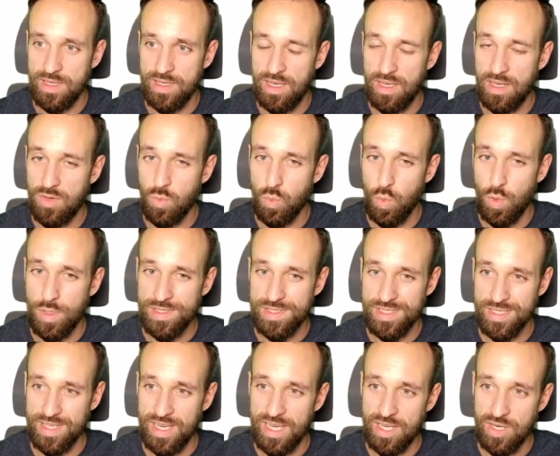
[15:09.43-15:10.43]
it
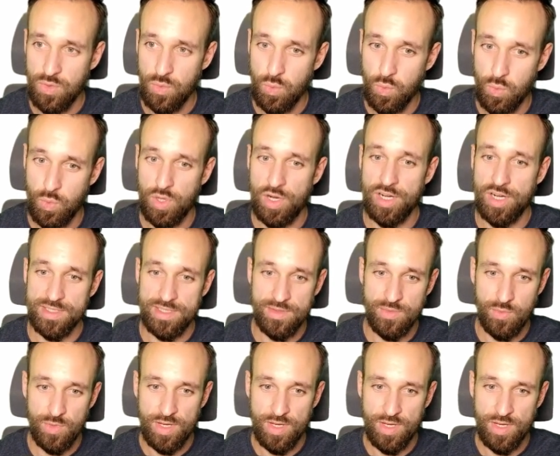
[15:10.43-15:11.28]
once again works.